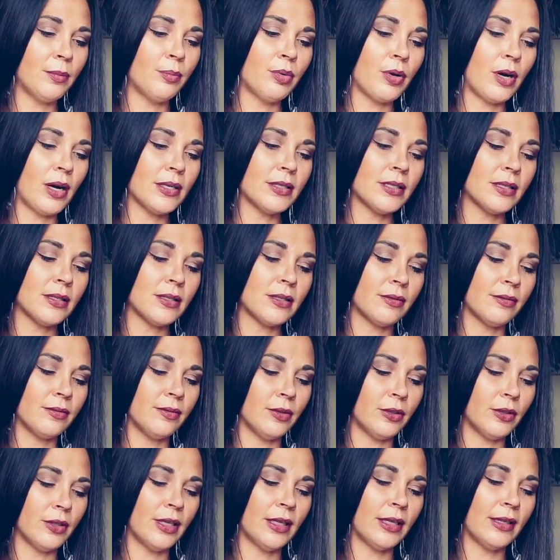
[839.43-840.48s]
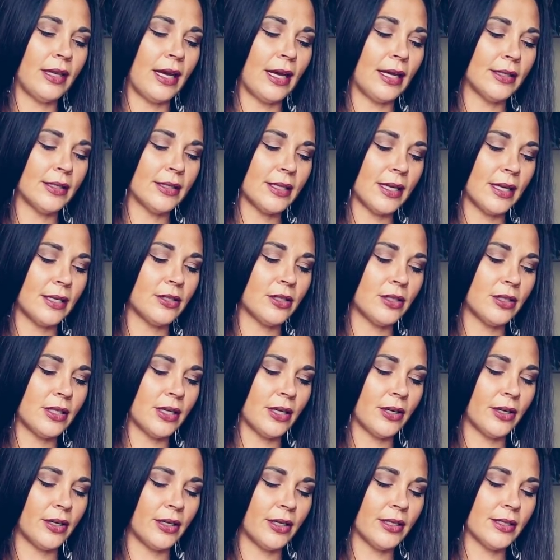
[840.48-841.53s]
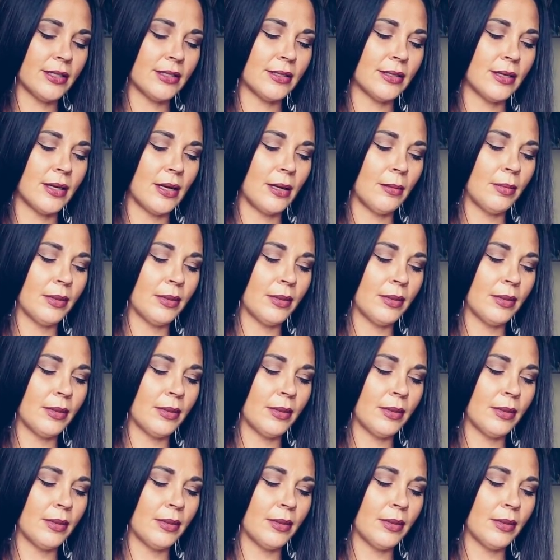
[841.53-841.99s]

process of learning that Sagittarius,